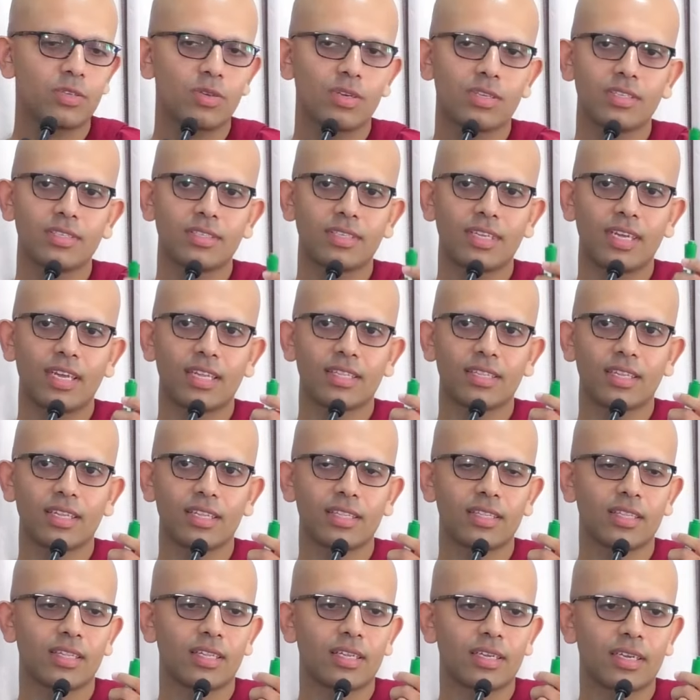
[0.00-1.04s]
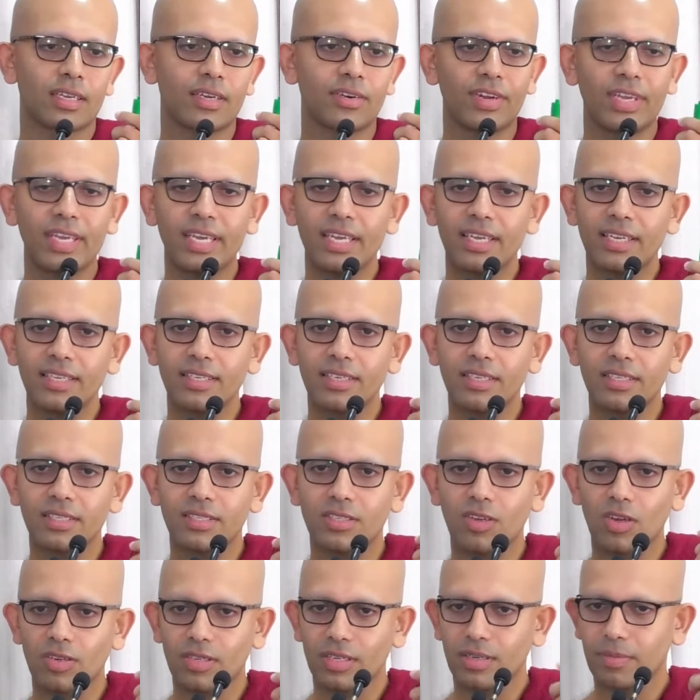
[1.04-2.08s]
to understand that green is
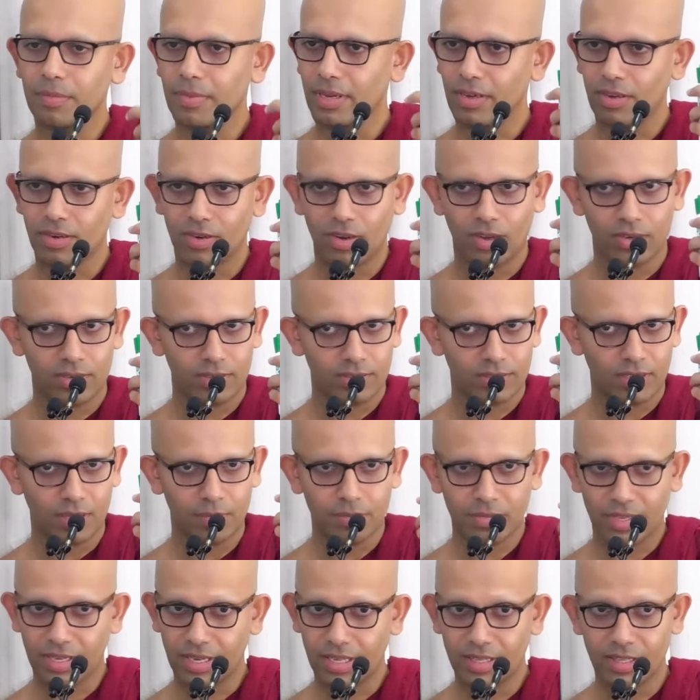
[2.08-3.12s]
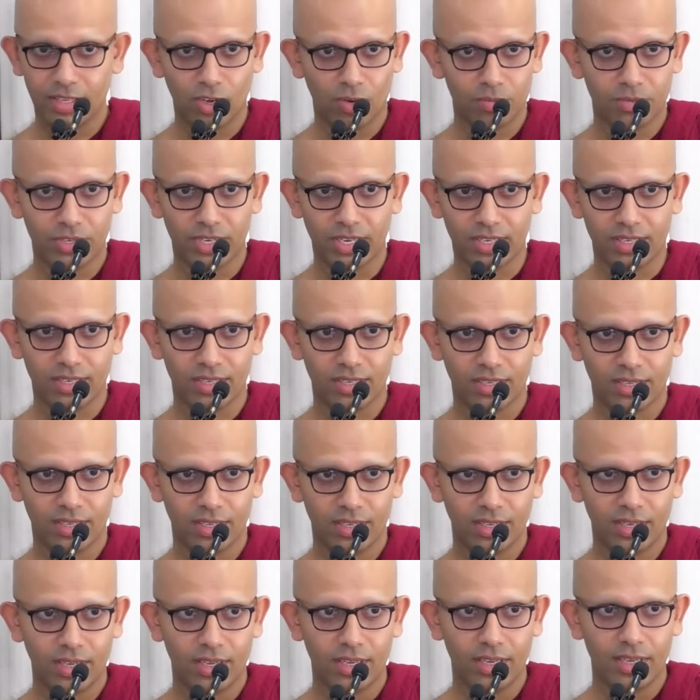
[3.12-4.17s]
not, an, not something in the object,
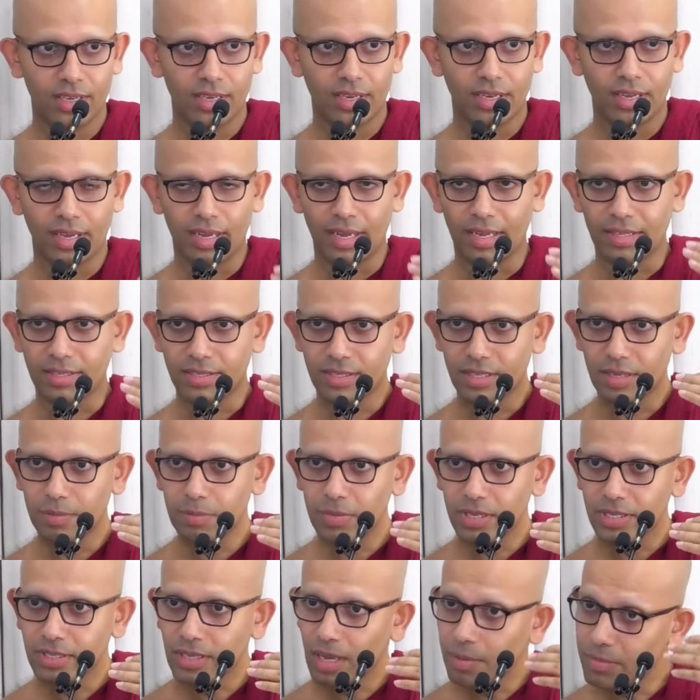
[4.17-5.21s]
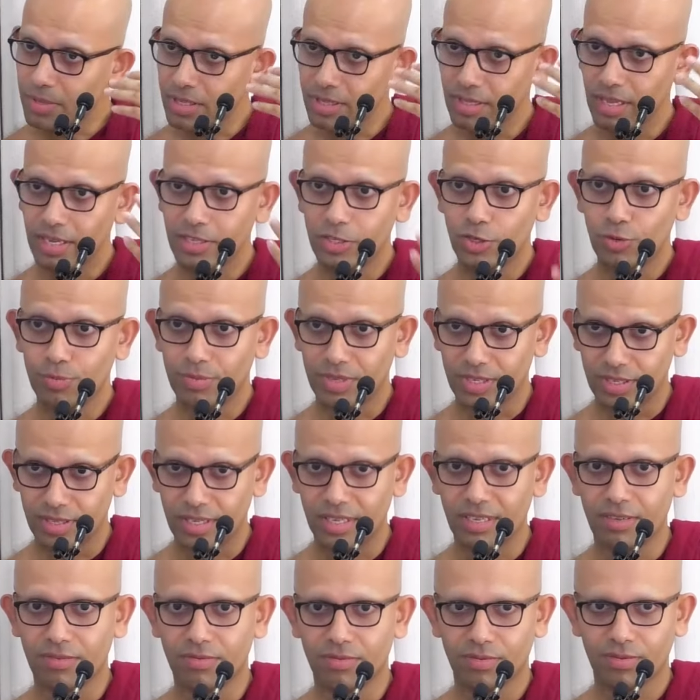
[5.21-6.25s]
it's simply something that you
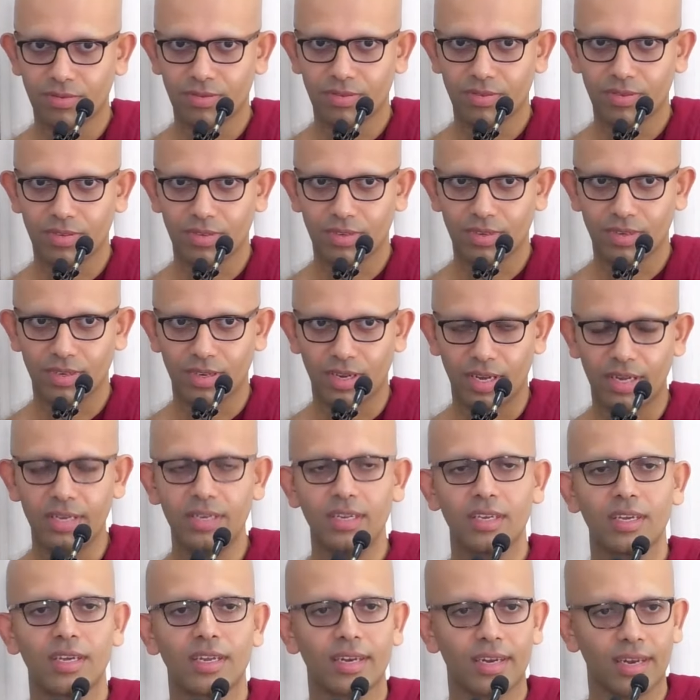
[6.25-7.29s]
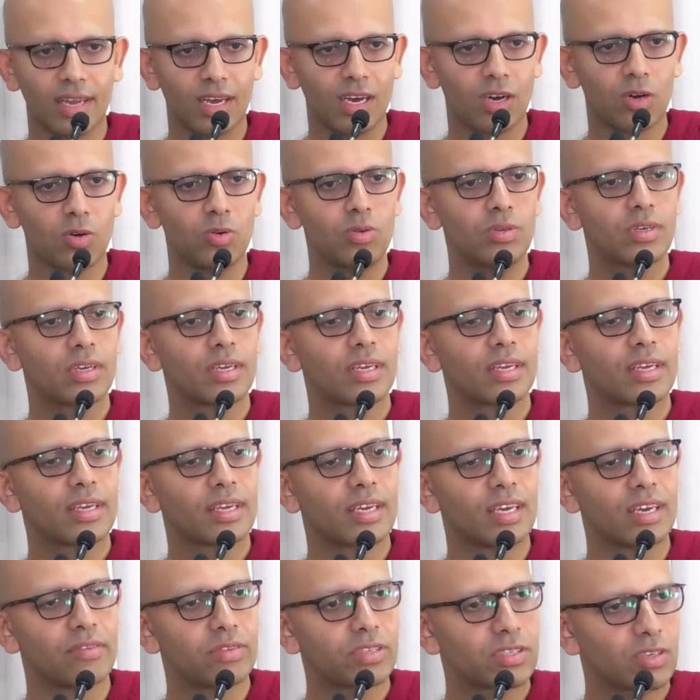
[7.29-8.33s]
perceive. Right? Now,
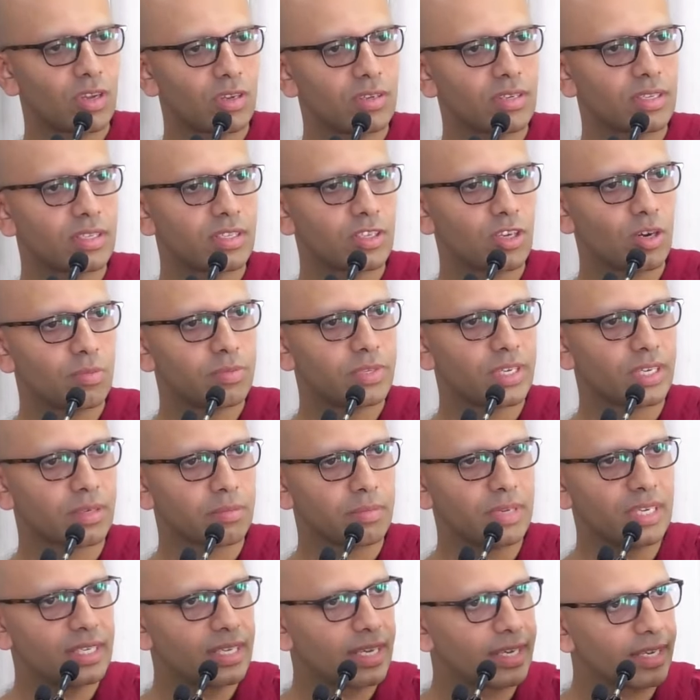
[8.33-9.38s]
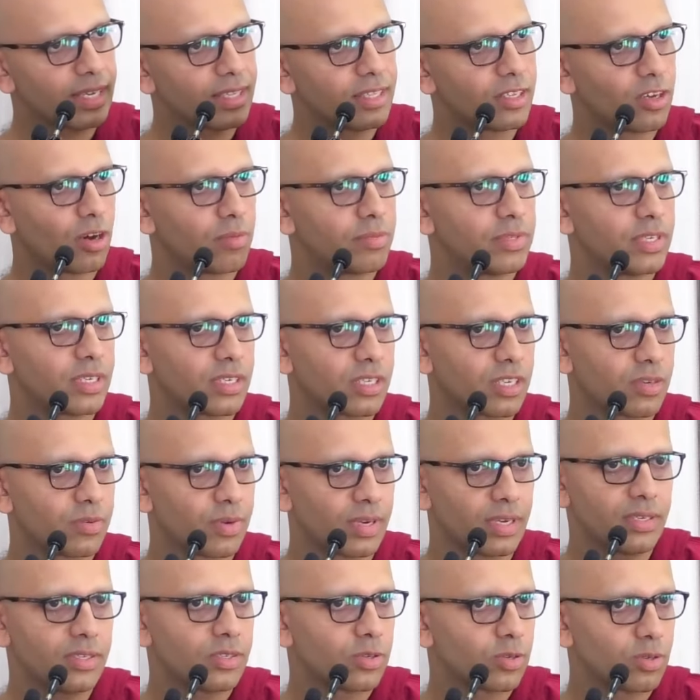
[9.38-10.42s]
if it's not in the object, me taking the object
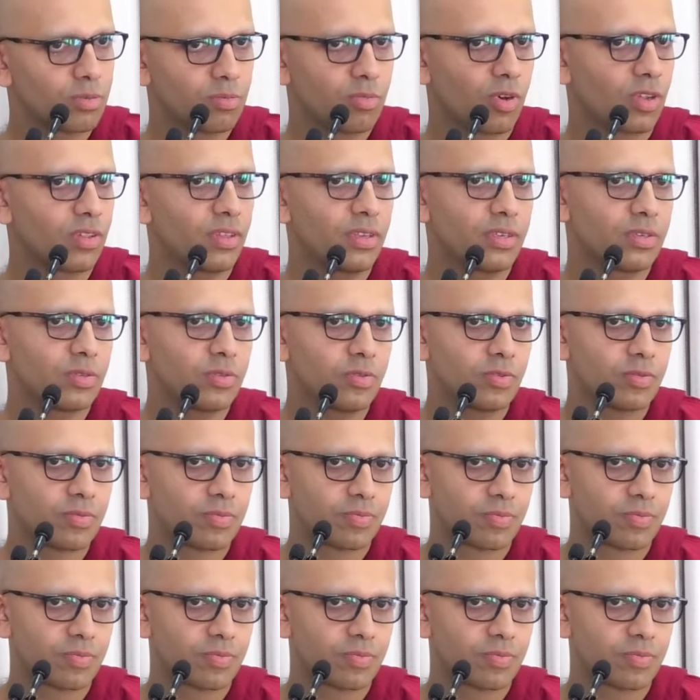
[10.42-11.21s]
away shouldn't bother you.